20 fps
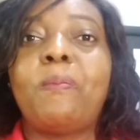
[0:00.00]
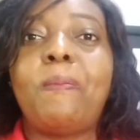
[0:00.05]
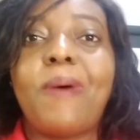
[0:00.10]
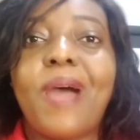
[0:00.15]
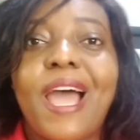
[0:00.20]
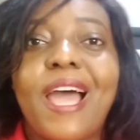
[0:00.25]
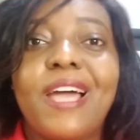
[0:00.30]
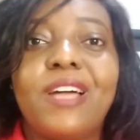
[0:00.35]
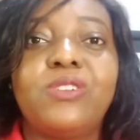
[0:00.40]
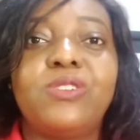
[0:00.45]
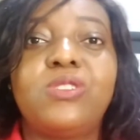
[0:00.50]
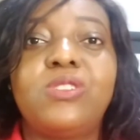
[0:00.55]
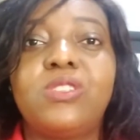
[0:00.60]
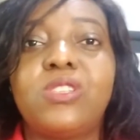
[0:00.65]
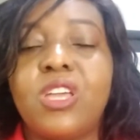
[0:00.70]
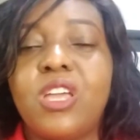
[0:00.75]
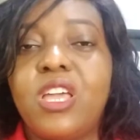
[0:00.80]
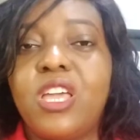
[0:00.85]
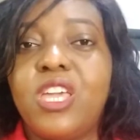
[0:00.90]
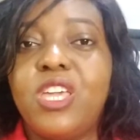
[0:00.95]

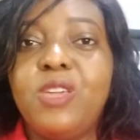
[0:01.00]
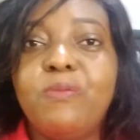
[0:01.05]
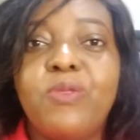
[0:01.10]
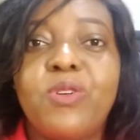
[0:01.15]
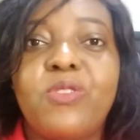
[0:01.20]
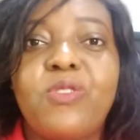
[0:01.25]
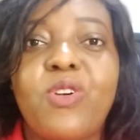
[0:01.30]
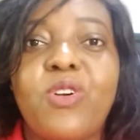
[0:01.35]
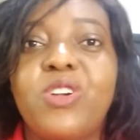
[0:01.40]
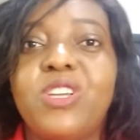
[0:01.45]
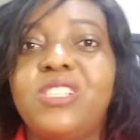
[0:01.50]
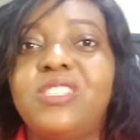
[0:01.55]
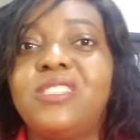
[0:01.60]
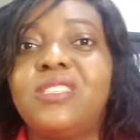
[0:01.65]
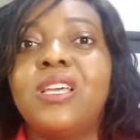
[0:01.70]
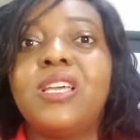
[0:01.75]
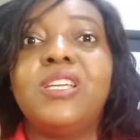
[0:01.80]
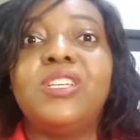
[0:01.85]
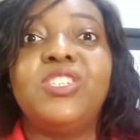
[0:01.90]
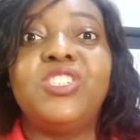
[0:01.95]
piles,
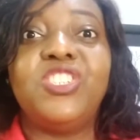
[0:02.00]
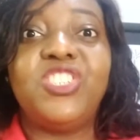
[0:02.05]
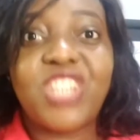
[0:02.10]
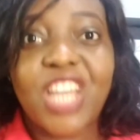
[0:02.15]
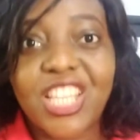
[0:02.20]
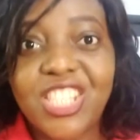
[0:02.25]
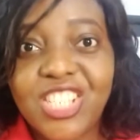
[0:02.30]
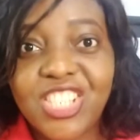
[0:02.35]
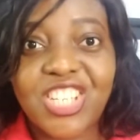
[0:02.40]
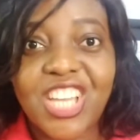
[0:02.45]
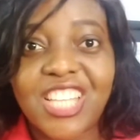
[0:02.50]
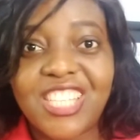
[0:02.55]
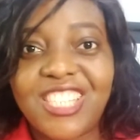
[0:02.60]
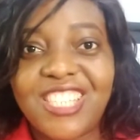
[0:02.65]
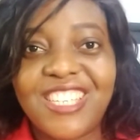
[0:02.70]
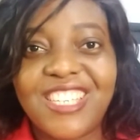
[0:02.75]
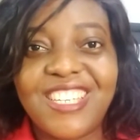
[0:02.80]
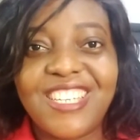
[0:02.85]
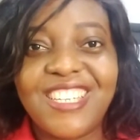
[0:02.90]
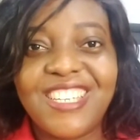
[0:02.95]
hemorrhoids,
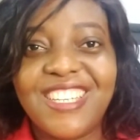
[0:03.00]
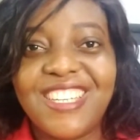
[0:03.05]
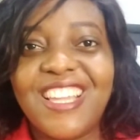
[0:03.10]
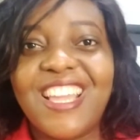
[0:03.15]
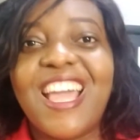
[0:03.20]
jedi,